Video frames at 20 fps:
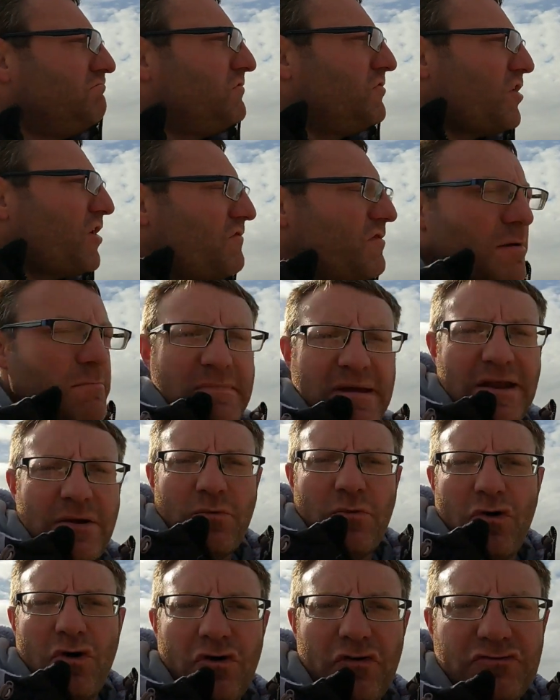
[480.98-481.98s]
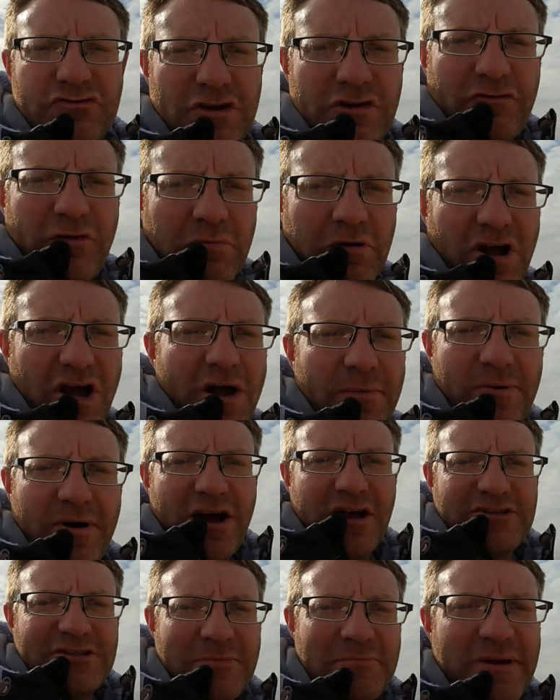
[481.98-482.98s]
not even a minute walk from car
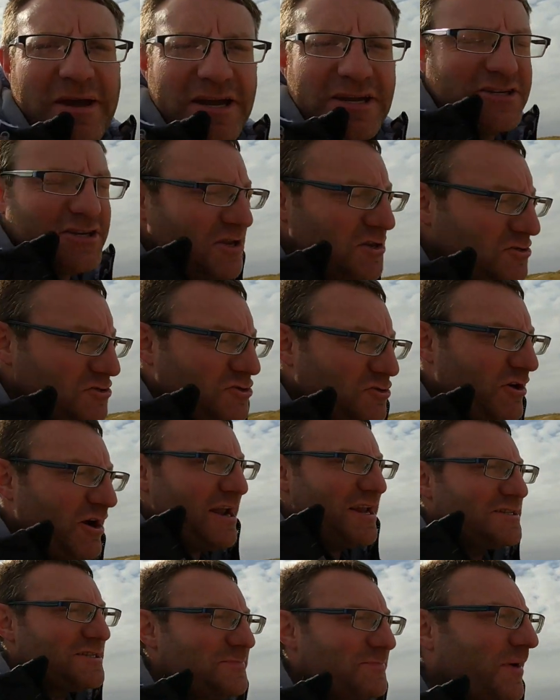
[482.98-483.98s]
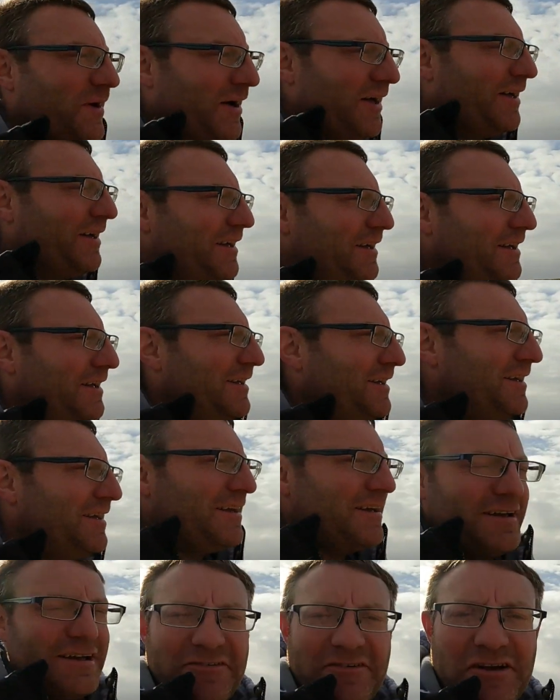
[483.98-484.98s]
park to the beach. It's a great spot.
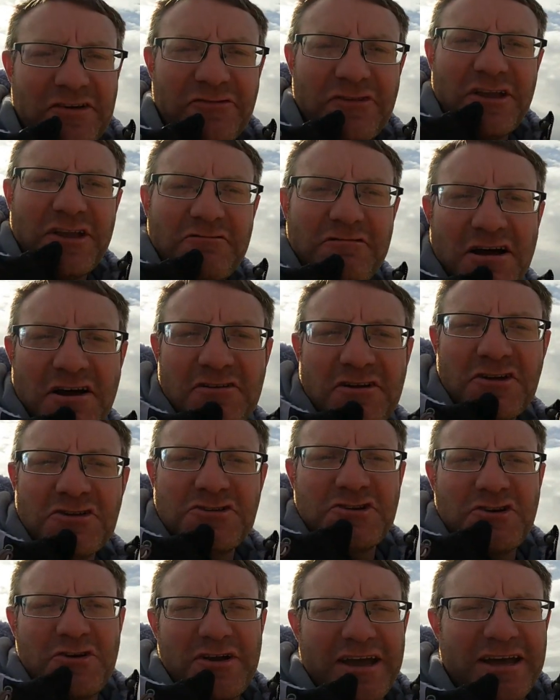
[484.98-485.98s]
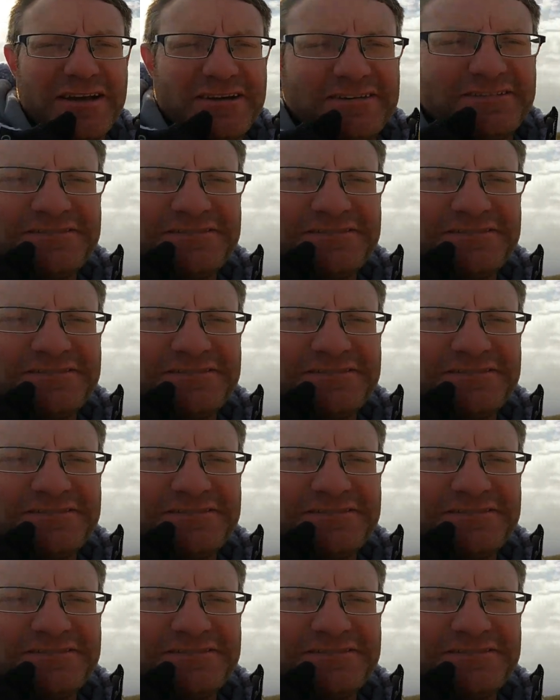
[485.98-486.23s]
I'll flick you around and I'll show you.